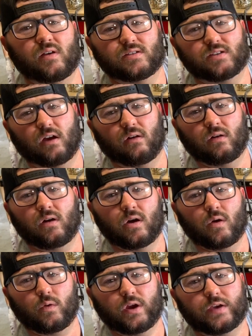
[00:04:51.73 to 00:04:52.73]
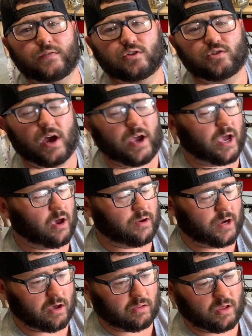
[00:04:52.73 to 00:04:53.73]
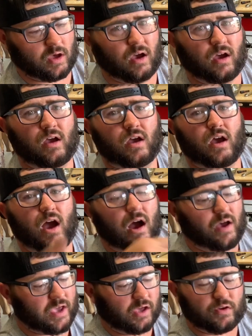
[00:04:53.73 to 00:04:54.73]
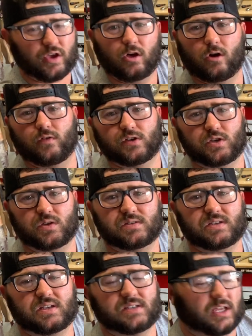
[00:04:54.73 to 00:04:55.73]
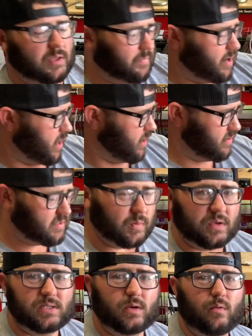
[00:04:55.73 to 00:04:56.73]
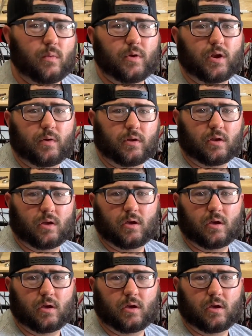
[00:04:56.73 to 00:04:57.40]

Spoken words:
So we're gonna give it a try out, and I'll angle y'all over so you can see inside the pot so we can see what we're doing.